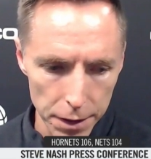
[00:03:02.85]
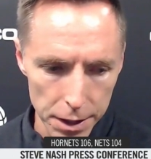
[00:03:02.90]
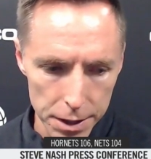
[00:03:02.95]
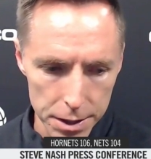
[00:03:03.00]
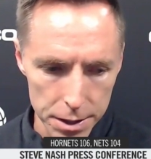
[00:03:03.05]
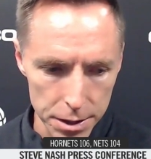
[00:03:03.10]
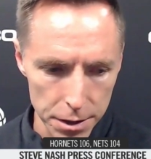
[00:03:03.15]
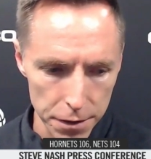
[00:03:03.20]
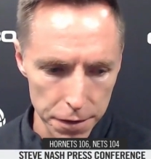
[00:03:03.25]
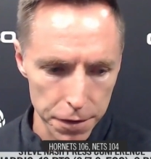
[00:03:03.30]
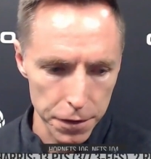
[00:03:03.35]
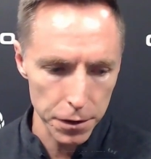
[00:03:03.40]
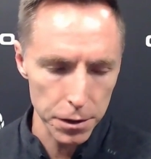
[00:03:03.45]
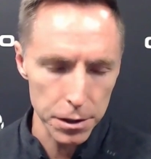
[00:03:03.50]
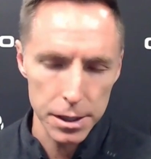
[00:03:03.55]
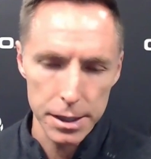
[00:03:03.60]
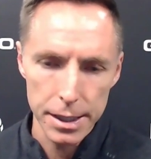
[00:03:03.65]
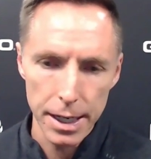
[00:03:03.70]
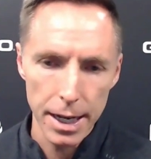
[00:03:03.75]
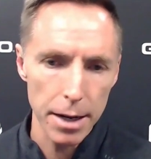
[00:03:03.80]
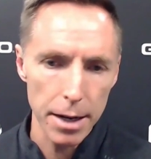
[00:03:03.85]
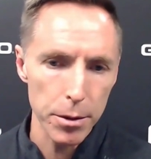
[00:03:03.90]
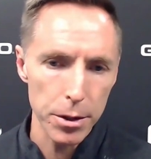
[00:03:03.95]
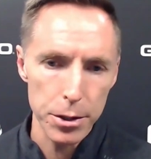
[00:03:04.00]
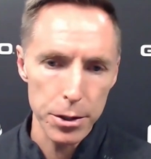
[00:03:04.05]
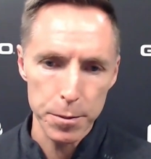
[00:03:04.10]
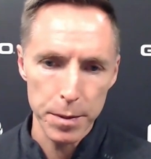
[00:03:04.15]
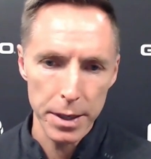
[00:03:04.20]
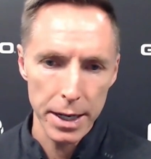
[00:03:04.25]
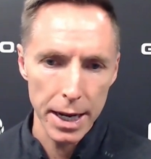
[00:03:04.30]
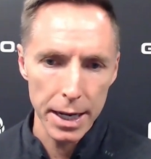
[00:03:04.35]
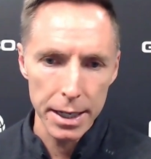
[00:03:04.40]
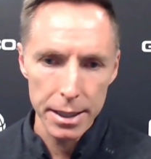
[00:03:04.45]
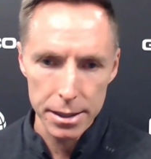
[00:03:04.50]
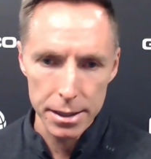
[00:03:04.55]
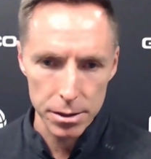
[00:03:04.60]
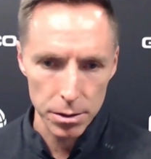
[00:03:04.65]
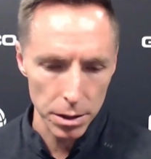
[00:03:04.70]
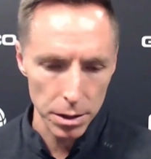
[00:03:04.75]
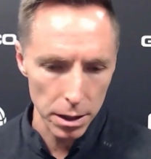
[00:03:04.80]
this is the first day where there's been any
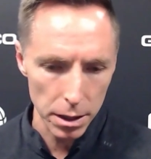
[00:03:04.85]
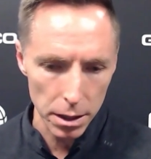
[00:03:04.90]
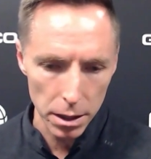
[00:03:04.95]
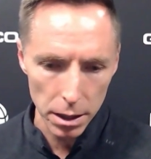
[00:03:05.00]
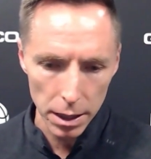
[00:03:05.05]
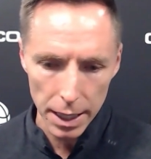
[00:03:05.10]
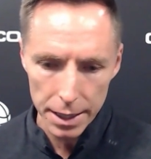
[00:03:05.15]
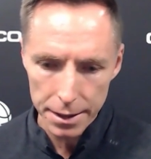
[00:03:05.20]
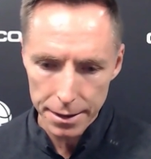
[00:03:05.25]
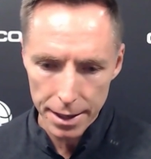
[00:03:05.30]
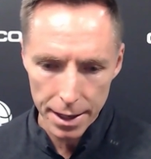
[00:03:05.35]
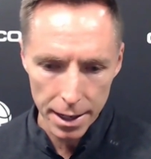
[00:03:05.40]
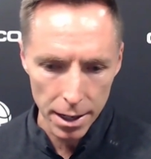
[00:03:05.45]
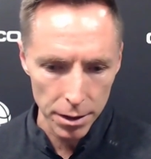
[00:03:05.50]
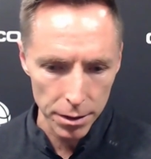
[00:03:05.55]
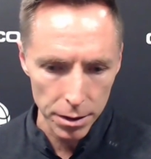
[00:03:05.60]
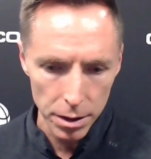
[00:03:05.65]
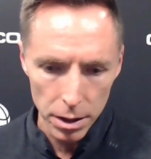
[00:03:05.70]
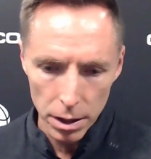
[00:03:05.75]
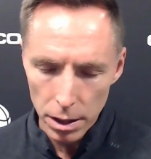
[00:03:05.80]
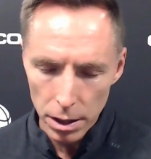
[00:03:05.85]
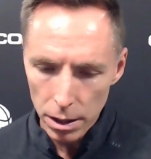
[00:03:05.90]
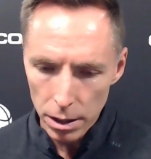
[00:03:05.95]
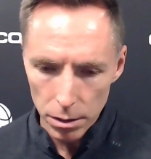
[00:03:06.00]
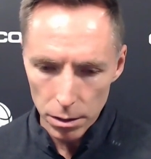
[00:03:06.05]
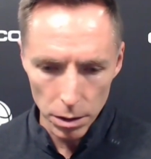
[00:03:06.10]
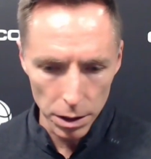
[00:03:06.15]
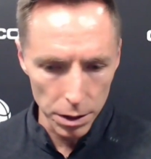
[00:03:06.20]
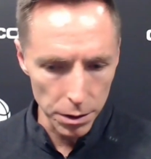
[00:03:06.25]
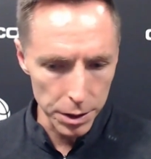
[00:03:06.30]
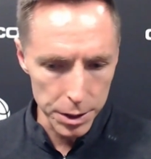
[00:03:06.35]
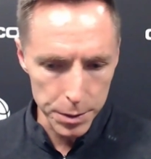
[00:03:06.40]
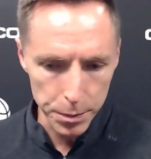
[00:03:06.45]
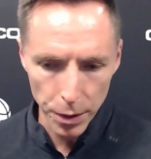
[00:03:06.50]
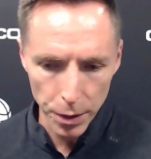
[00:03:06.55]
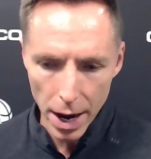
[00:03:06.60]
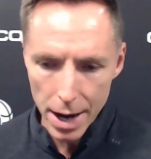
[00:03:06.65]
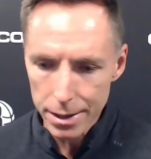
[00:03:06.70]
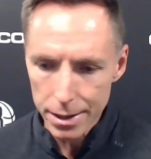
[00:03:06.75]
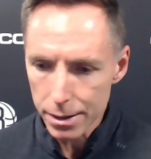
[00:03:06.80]
sort of little letdown, whether it's
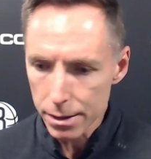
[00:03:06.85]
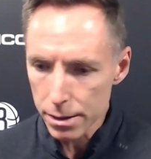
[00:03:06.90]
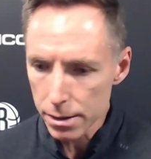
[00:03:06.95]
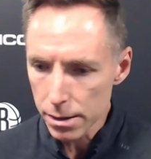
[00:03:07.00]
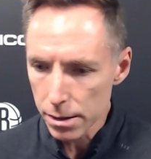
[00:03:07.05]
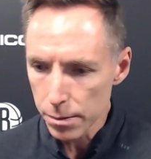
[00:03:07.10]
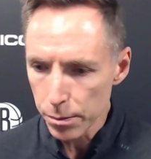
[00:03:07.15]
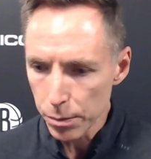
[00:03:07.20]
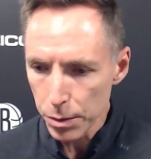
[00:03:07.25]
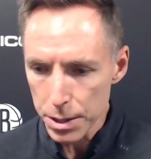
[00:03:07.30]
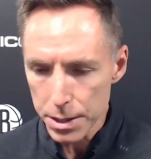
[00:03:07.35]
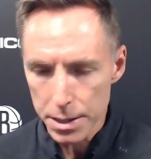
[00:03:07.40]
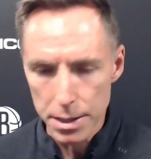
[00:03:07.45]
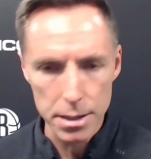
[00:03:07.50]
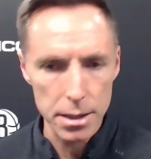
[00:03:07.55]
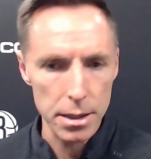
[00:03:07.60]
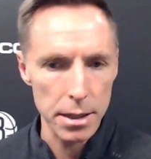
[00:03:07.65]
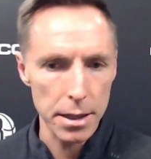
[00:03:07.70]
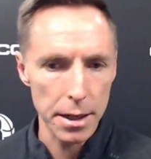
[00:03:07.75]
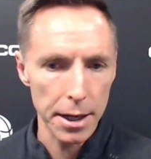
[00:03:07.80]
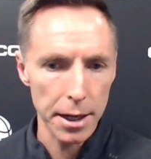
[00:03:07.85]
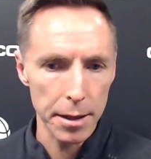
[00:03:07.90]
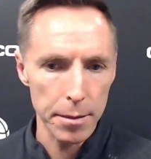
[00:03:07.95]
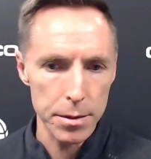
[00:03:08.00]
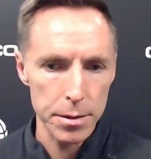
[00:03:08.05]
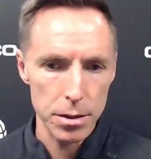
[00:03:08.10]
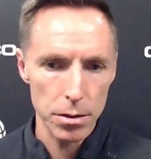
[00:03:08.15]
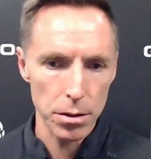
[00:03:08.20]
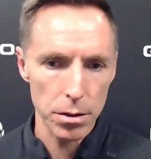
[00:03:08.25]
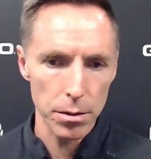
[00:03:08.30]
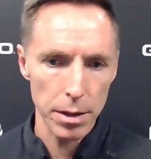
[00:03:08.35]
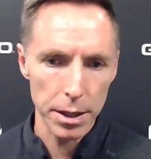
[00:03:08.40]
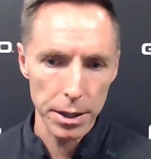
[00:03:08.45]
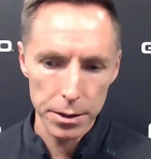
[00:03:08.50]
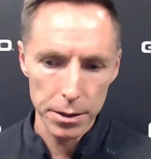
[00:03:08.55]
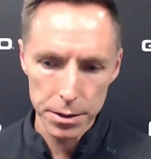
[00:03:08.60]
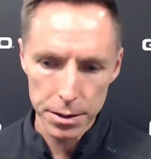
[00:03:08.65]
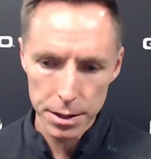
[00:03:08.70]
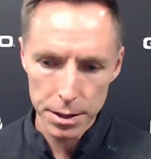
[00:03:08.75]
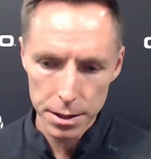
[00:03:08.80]
practice, preseason games, or
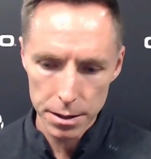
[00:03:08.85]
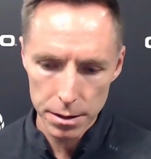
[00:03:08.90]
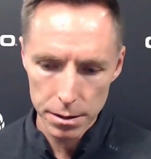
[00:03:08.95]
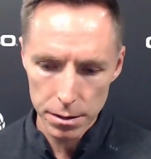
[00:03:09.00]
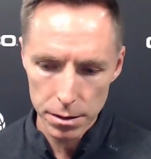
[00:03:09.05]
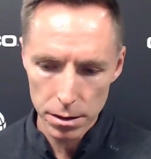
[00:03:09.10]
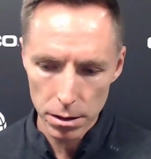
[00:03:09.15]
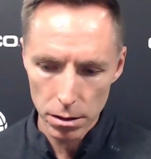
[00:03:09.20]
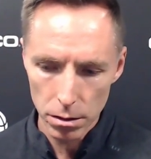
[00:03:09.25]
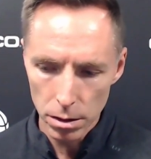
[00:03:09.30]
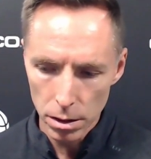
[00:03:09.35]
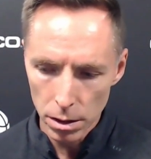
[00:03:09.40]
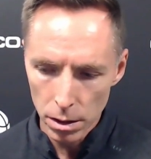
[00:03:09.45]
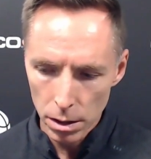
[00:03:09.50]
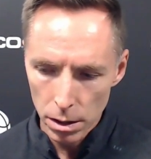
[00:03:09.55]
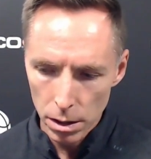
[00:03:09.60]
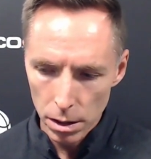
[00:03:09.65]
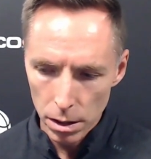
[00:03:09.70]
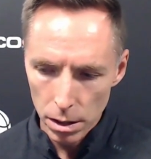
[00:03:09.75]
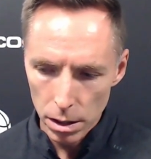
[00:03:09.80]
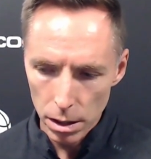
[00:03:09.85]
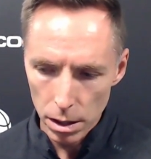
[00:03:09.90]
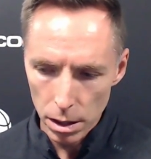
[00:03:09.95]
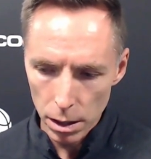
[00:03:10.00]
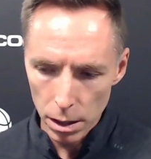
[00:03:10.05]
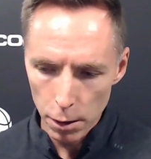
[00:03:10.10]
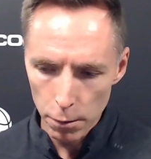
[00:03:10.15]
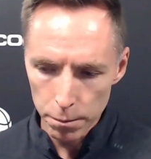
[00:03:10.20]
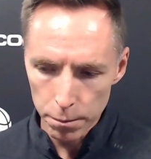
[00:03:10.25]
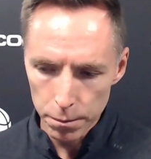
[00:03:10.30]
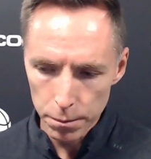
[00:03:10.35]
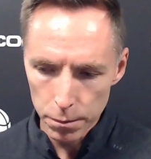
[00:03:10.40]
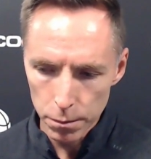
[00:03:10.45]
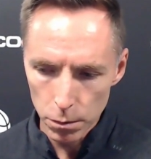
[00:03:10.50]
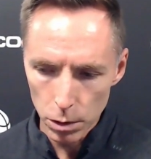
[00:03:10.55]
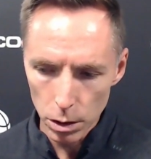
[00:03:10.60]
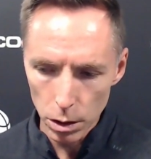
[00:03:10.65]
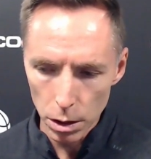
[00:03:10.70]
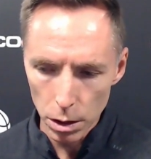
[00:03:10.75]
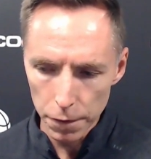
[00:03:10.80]
regular season. So um,
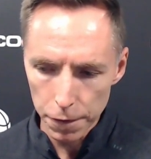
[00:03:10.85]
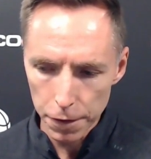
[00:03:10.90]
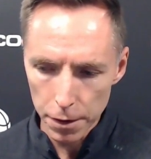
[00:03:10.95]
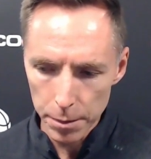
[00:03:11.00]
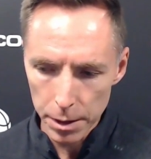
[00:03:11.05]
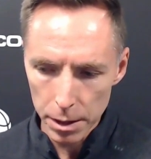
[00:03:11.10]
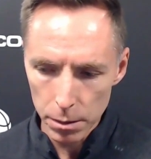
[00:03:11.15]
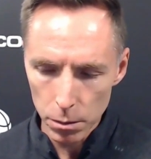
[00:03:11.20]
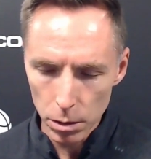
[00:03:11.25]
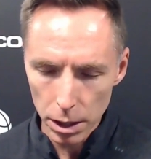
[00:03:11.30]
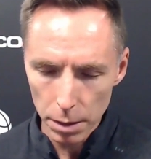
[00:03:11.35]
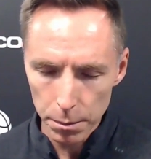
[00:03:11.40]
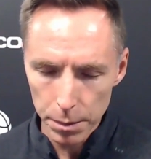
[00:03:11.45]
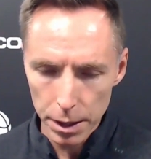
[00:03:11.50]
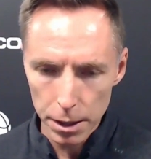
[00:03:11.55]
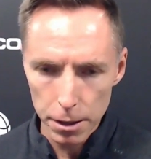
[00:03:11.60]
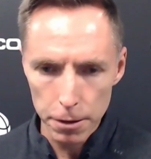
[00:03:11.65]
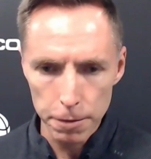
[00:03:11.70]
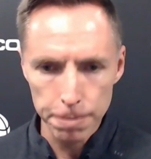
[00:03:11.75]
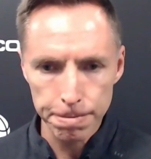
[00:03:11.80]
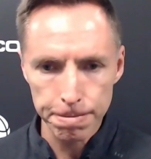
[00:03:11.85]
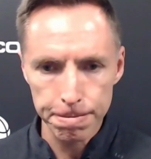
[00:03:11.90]
we'll learn from it, and we'll get better.